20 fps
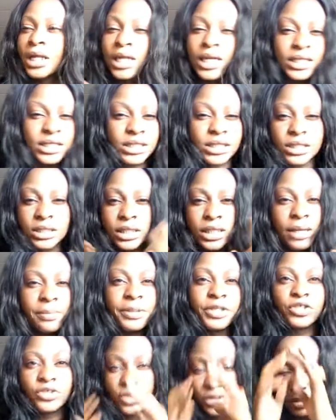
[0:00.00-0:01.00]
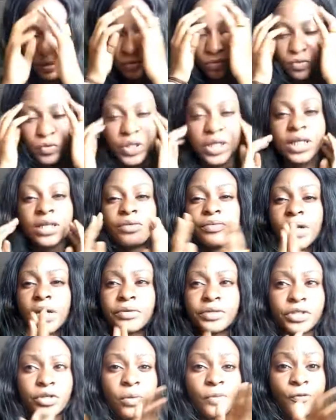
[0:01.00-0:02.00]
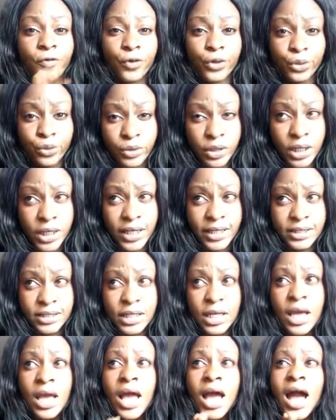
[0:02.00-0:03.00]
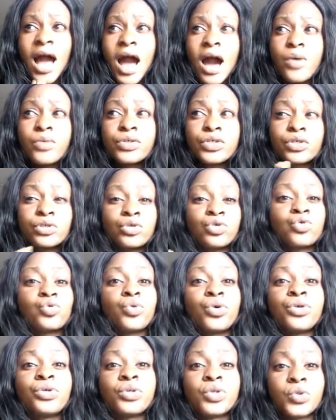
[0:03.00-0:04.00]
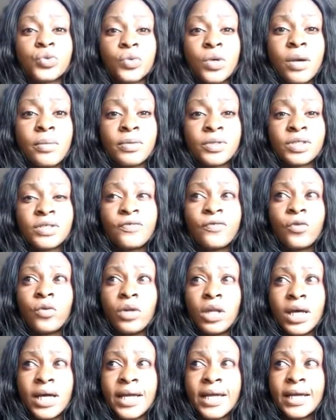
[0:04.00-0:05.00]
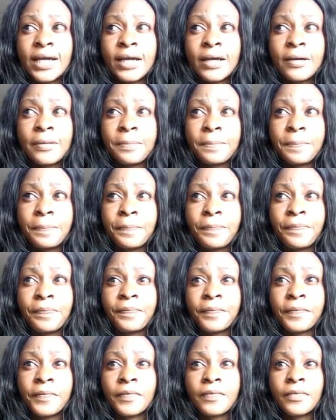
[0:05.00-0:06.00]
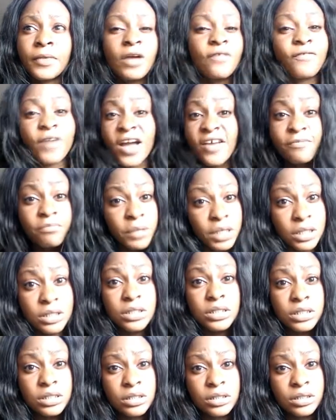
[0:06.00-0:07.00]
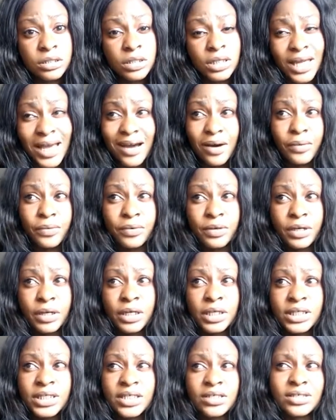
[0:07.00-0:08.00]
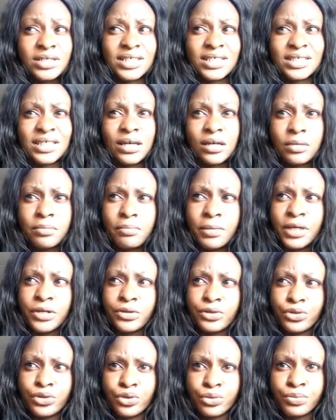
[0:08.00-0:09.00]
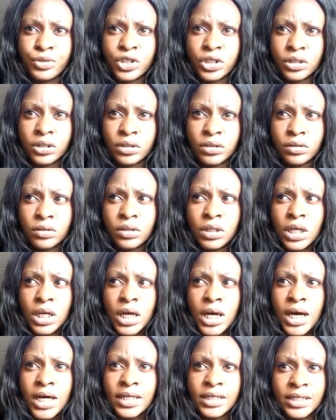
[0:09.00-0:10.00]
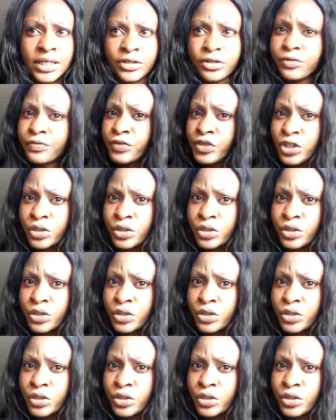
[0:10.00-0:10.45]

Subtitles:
let me just quickly round it up for you guys. I was on 200 subscribers for like 5 months now. Yeah, because I started my YouTube channel at the end of